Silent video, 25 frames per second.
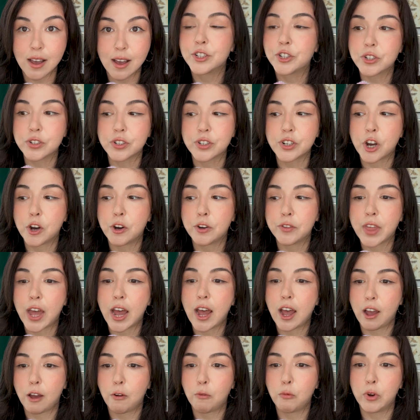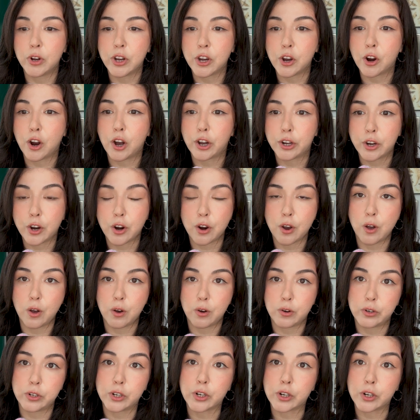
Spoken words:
just know that when you're on your own,